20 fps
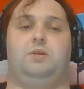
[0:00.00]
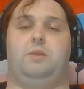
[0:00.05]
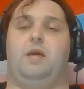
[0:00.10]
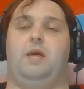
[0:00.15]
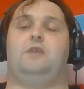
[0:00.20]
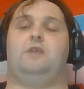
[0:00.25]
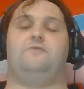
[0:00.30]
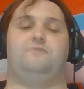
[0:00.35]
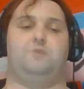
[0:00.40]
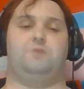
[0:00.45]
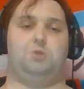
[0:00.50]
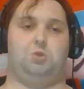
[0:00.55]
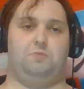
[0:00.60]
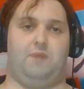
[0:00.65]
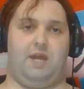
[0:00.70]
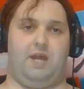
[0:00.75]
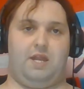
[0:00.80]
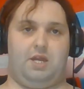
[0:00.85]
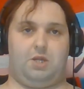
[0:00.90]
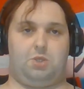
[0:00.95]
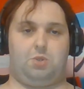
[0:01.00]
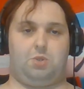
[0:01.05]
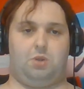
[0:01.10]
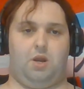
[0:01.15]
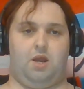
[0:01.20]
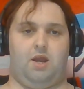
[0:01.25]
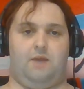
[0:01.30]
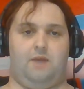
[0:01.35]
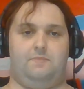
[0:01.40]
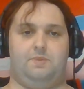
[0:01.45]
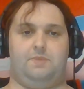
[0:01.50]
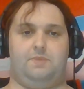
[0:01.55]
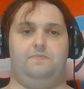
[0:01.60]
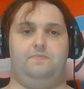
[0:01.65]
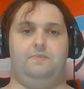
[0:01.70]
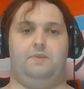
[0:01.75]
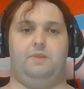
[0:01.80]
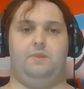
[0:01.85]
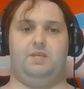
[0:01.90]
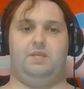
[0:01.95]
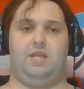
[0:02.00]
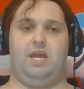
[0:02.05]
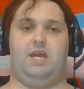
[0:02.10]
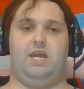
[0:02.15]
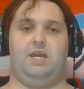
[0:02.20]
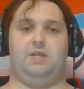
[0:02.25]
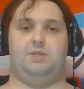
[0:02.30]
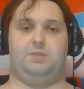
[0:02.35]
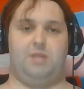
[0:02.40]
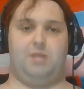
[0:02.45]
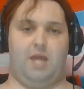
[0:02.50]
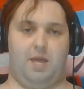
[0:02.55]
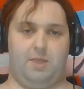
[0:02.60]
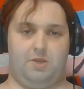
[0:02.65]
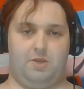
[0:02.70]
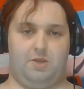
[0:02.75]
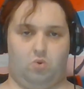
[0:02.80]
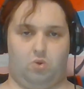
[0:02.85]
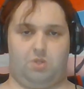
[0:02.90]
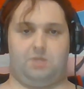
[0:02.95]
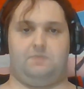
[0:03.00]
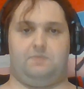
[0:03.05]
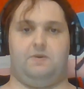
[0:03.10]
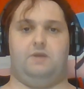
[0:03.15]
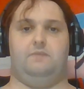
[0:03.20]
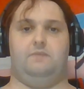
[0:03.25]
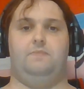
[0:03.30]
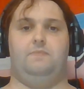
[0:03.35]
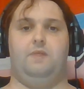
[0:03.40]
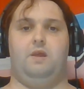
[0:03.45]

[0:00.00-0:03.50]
to that of the Germanic tribes, the Danes, and the Norsemen.